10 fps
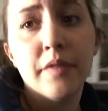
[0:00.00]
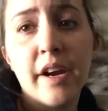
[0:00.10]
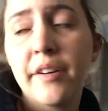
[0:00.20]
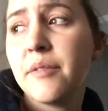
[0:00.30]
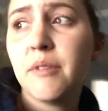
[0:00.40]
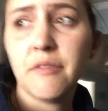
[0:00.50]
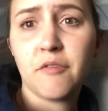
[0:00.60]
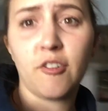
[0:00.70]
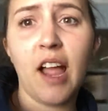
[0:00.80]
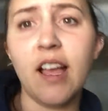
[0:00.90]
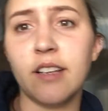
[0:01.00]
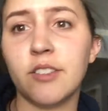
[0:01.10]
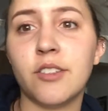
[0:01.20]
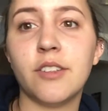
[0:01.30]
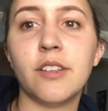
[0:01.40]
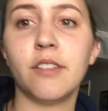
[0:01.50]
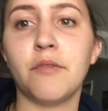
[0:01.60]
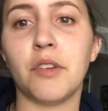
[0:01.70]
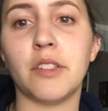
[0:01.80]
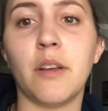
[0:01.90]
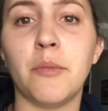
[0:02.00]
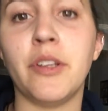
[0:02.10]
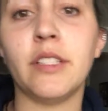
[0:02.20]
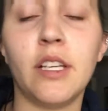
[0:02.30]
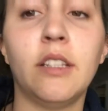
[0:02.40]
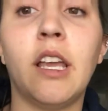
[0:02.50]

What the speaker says: very refreshed for some reason,